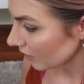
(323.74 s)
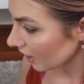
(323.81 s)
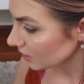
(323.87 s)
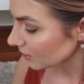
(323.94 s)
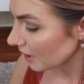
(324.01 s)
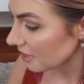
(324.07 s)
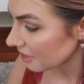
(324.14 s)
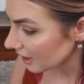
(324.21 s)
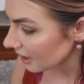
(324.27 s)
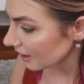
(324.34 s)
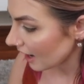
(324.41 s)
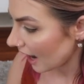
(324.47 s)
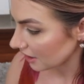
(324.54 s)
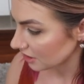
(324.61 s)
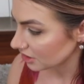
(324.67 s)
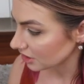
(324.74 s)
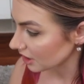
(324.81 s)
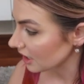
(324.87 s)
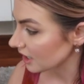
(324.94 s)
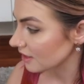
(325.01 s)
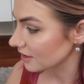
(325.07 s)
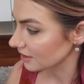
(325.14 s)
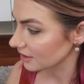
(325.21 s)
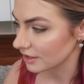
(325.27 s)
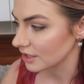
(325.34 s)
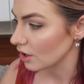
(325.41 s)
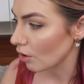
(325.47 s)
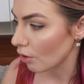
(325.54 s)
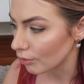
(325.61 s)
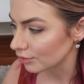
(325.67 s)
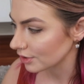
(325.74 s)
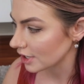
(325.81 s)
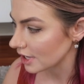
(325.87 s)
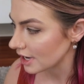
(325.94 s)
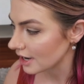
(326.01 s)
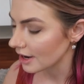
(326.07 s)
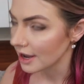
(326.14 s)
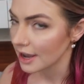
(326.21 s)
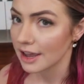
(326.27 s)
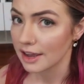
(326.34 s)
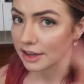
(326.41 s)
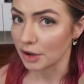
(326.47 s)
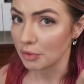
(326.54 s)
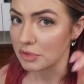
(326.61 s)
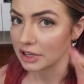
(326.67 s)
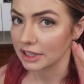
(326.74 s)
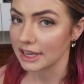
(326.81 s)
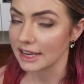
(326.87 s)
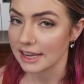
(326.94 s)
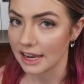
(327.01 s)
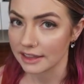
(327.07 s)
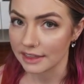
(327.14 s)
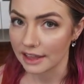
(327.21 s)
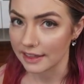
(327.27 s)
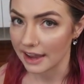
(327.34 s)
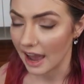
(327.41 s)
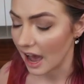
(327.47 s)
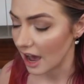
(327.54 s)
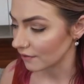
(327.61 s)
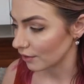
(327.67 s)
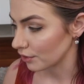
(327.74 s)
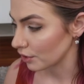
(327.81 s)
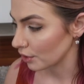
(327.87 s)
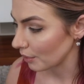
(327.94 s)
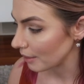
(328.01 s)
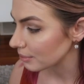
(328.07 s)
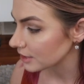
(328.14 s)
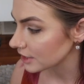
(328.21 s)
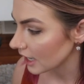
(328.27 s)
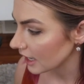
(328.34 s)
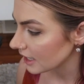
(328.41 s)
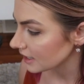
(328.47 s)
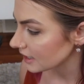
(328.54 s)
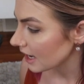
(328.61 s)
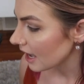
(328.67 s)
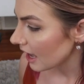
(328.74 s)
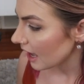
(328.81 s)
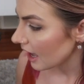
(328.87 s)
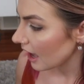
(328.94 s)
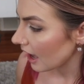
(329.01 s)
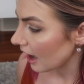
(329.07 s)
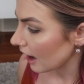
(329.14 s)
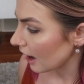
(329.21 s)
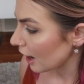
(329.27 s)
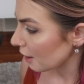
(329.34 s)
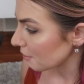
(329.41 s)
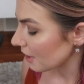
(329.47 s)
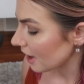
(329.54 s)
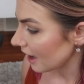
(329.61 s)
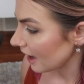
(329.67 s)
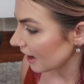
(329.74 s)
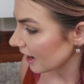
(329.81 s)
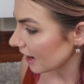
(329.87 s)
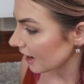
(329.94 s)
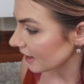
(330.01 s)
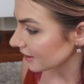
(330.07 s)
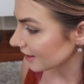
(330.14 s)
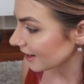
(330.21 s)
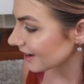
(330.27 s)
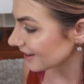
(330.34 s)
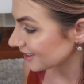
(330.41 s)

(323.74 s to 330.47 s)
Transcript: So I think actually this is the only chameleon kit that they have on their website. And